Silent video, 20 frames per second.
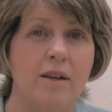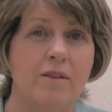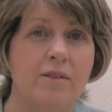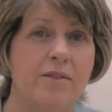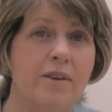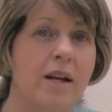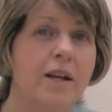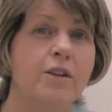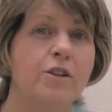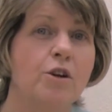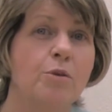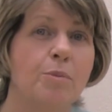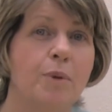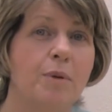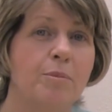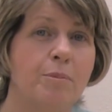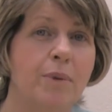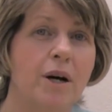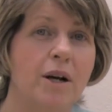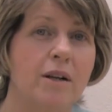stand up
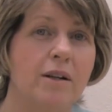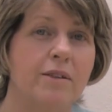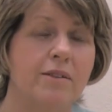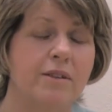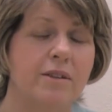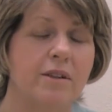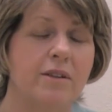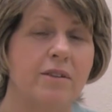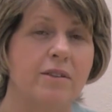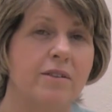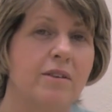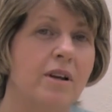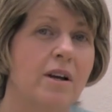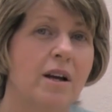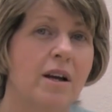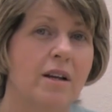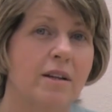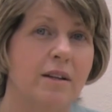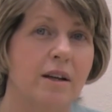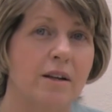on policies
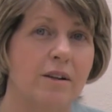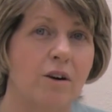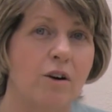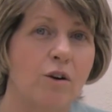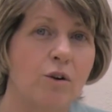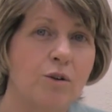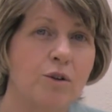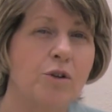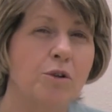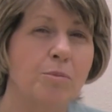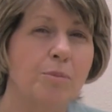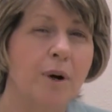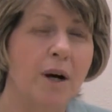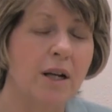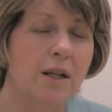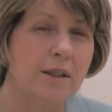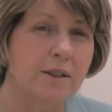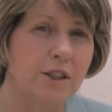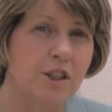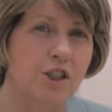that other
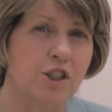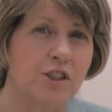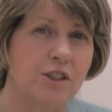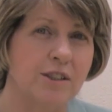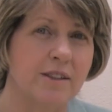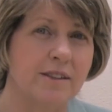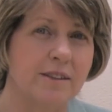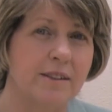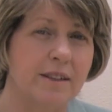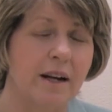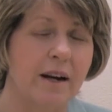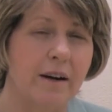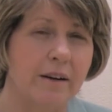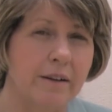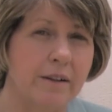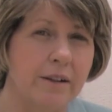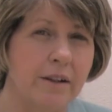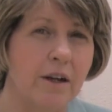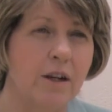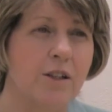politicians
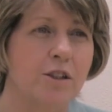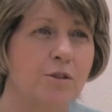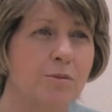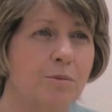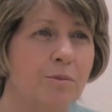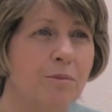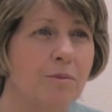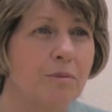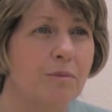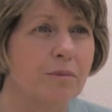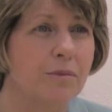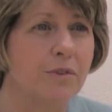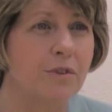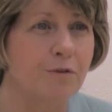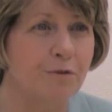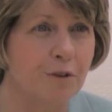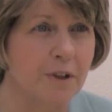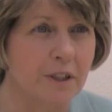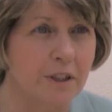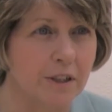are not
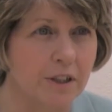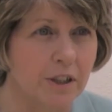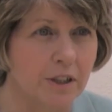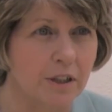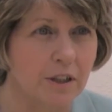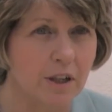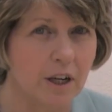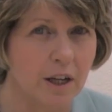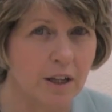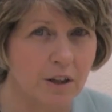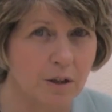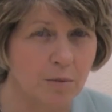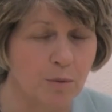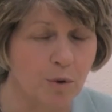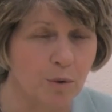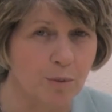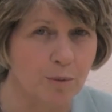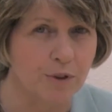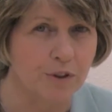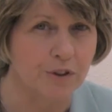defending at the
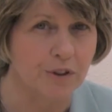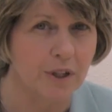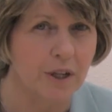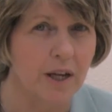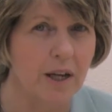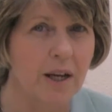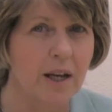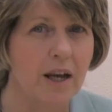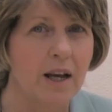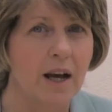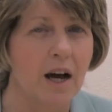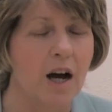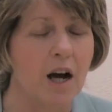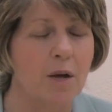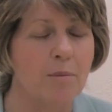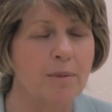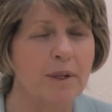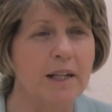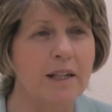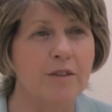moment.
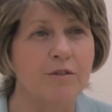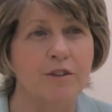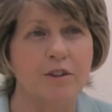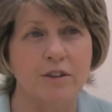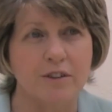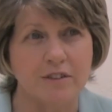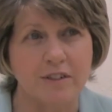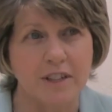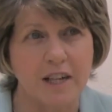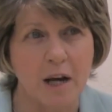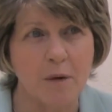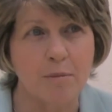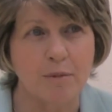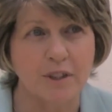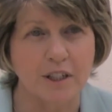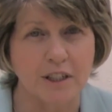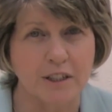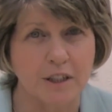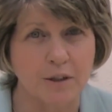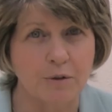I believe there is an
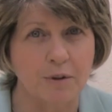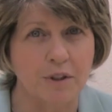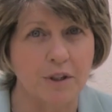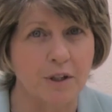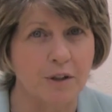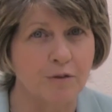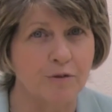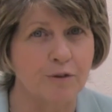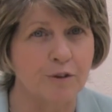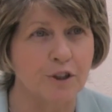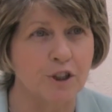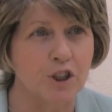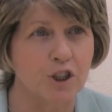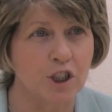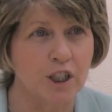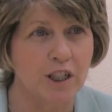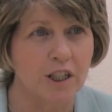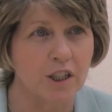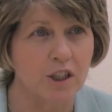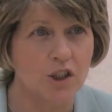appetite out there for
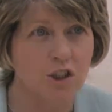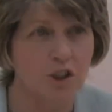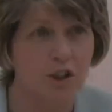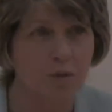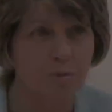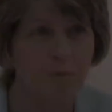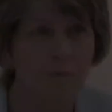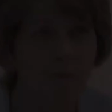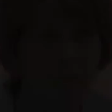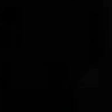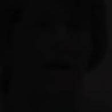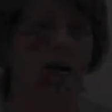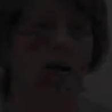change.